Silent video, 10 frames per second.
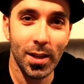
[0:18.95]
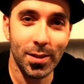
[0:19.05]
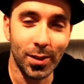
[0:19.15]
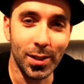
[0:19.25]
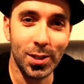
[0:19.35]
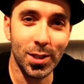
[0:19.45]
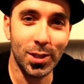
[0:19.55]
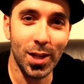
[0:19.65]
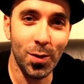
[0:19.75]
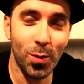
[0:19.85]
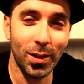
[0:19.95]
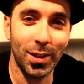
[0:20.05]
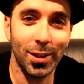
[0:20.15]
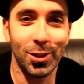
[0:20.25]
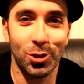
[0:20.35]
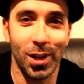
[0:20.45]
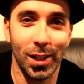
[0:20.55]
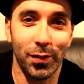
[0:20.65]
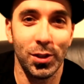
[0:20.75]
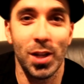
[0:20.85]
so let's just see what the
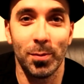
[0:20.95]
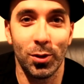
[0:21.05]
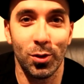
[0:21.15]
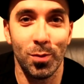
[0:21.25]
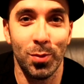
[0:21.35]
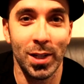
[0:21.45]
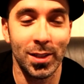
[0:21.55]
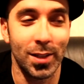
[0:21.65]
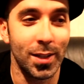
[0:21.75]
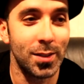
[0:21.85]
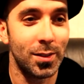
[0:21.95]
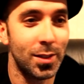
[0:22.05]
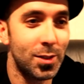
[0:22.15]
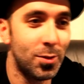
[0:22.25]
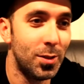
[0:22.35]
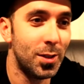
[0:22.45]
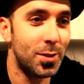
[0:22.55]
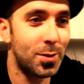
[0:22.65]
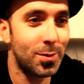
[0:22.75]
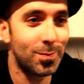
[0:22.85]
trailer for Chapter 2 brings us. Let's do
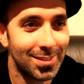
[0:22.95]
this.